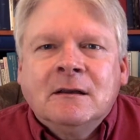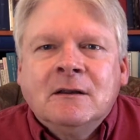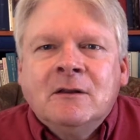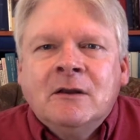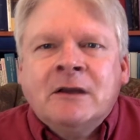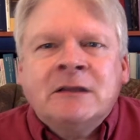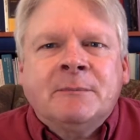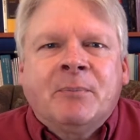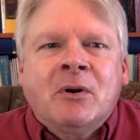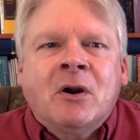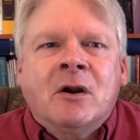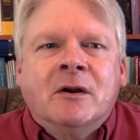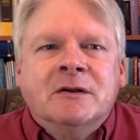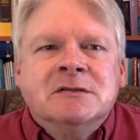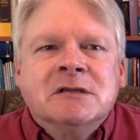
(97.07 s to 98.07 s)
Look at the
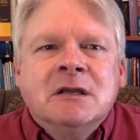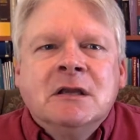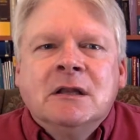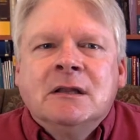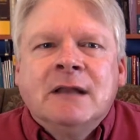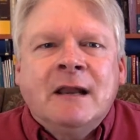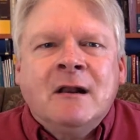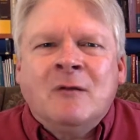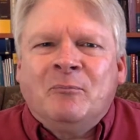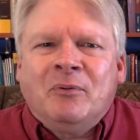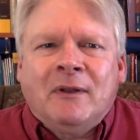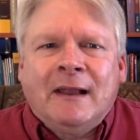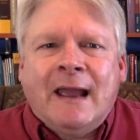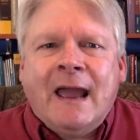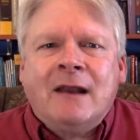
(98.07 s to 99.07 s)
birds. They don't
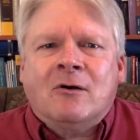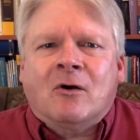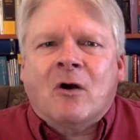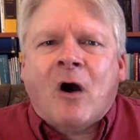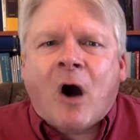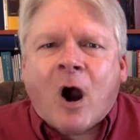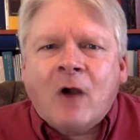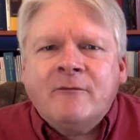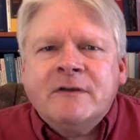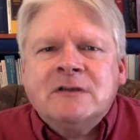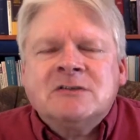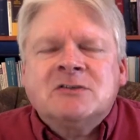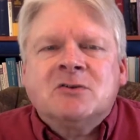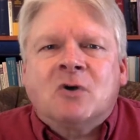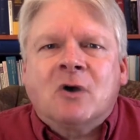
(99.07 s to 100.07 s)
plant or
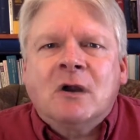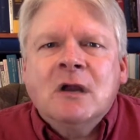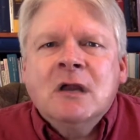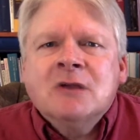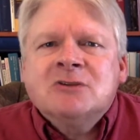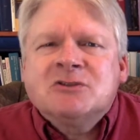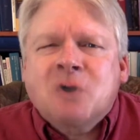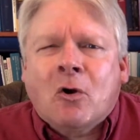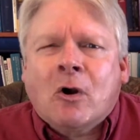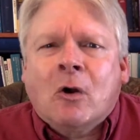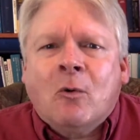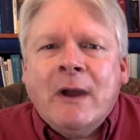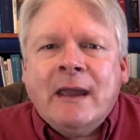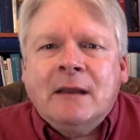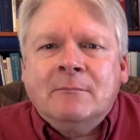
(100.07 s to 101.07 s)
harvest or store
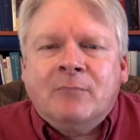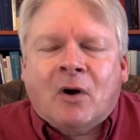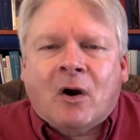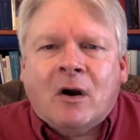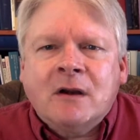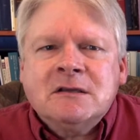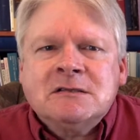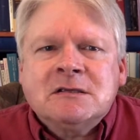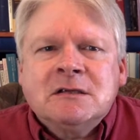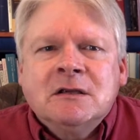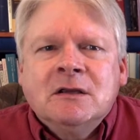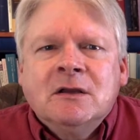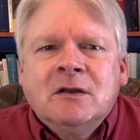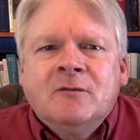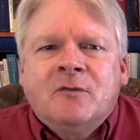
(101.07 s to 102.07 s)
away in barns,
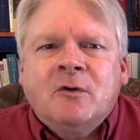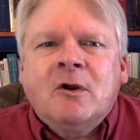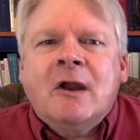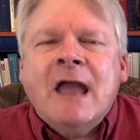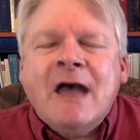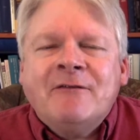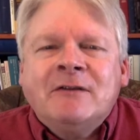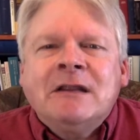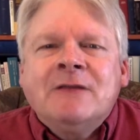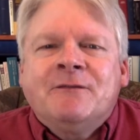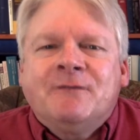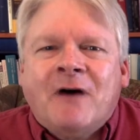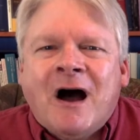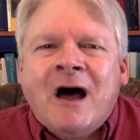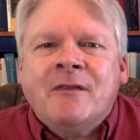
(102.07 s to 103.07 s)
for your heavenly
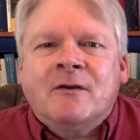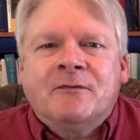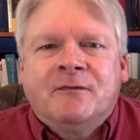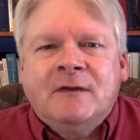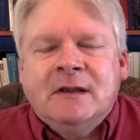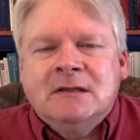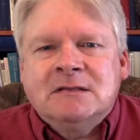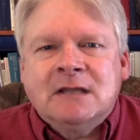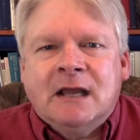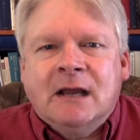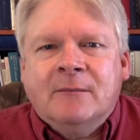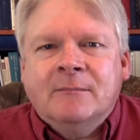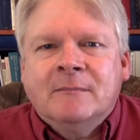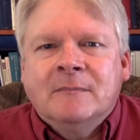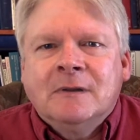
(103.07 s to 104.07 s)
Father feeds
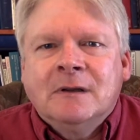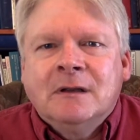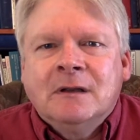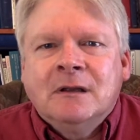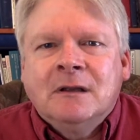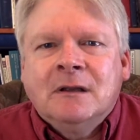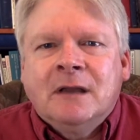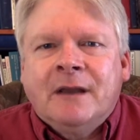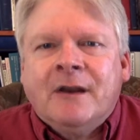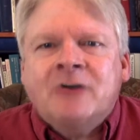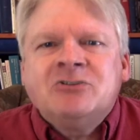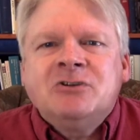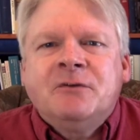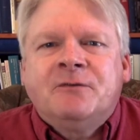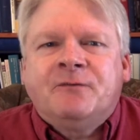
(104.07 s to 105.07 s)
them. And
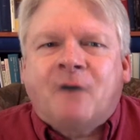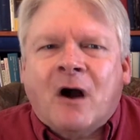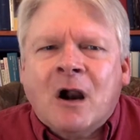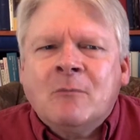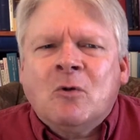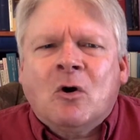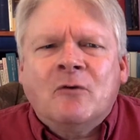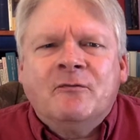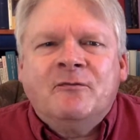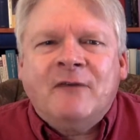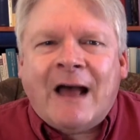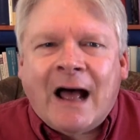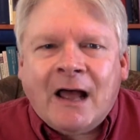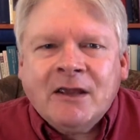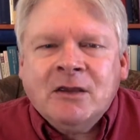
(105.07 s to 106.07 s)
aren't you far more
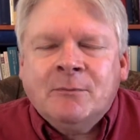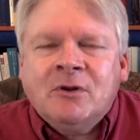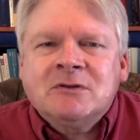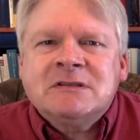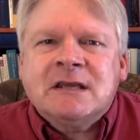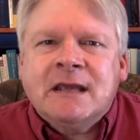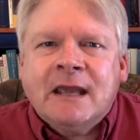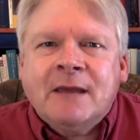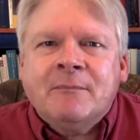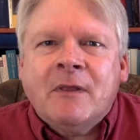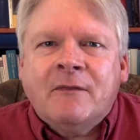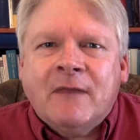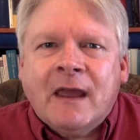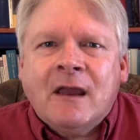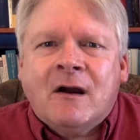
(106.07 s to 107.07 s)
valuable to him
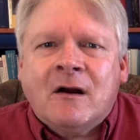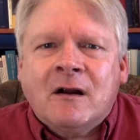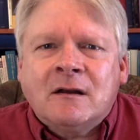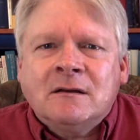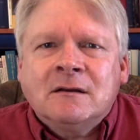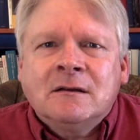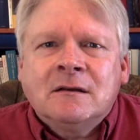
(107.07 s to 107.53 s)
than they are?